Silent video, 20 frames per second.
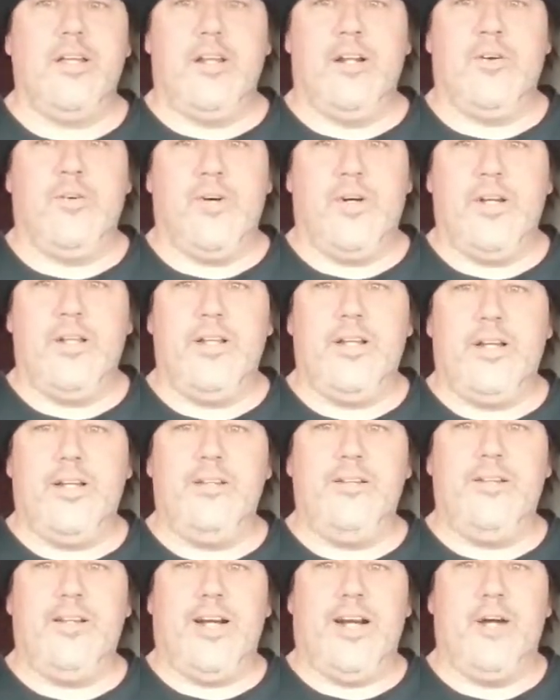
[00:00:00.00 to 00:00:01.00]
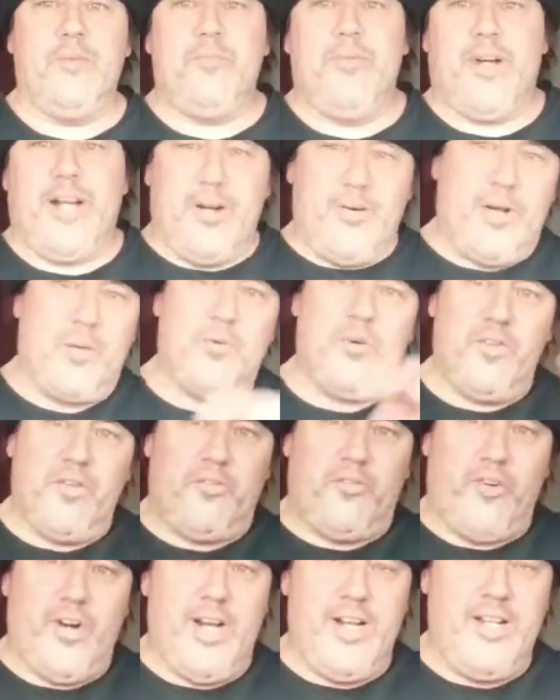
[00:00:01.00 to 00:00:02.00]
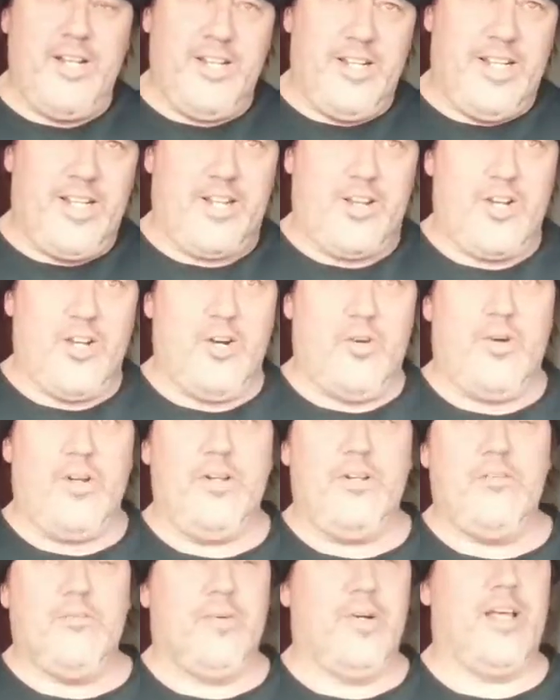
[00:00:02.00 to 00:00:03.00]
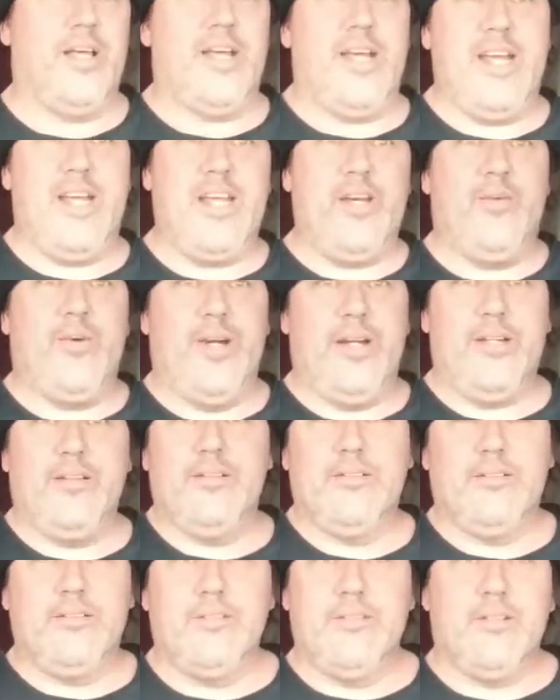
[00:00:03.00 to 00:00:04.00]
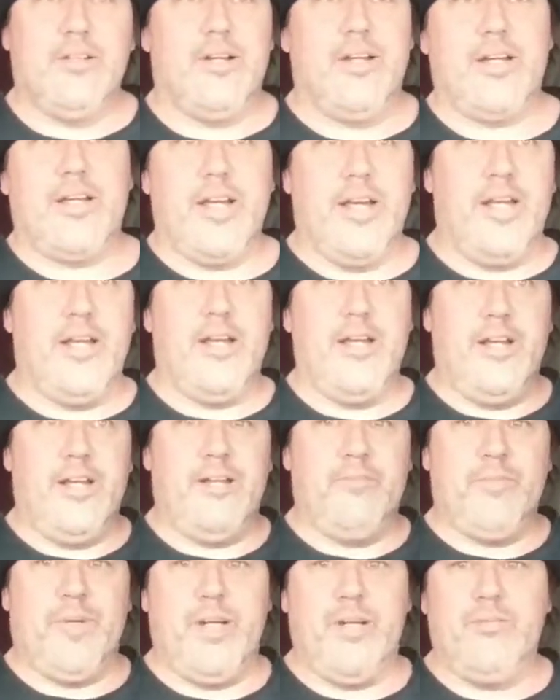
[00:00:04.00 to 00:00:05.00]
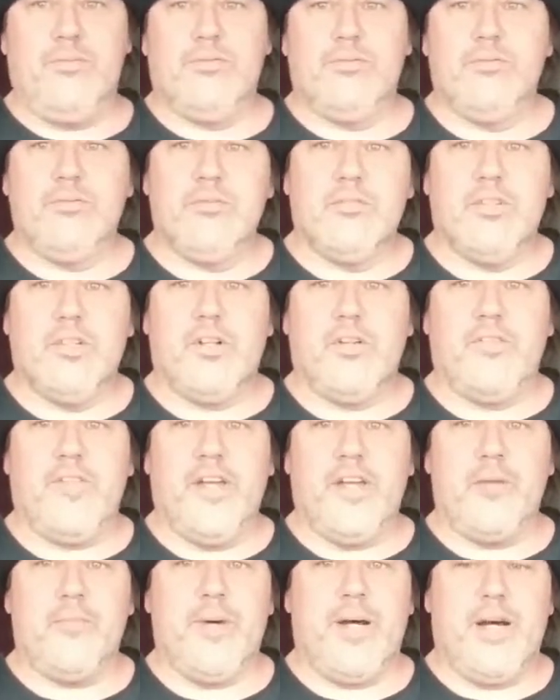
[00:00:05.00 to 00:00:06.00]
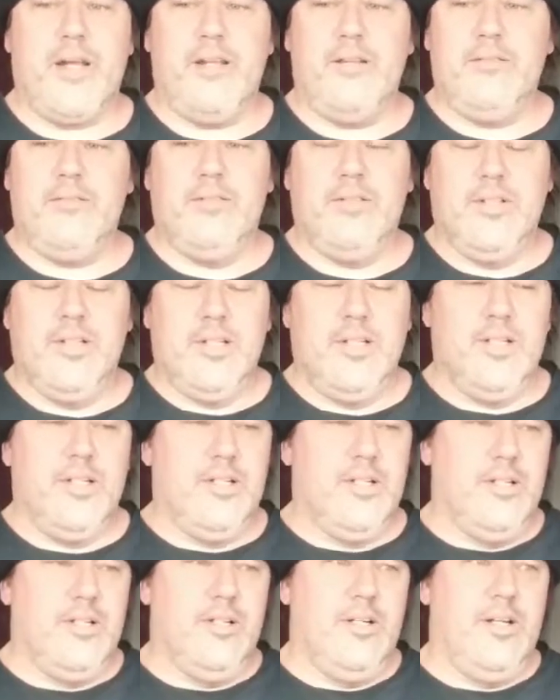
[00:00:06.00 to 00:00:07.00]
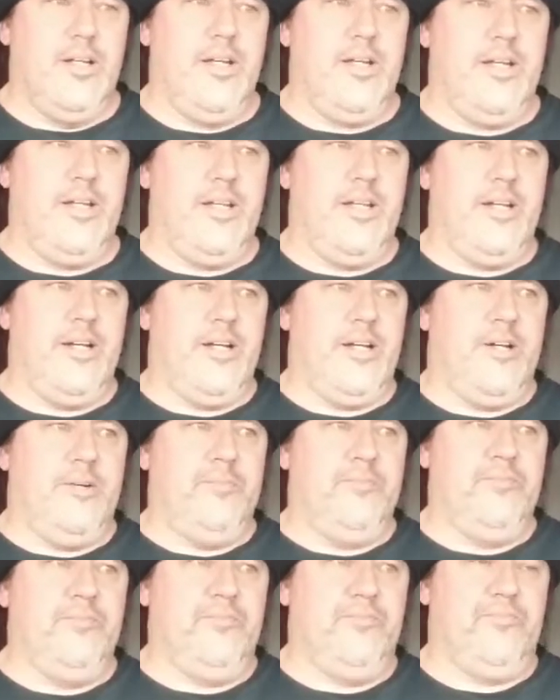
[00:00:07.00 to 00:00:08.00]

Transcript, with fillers: you know what? I'm, I want to move the freight and get going. Well, anyway, I kind of had my little thing about it. And, um,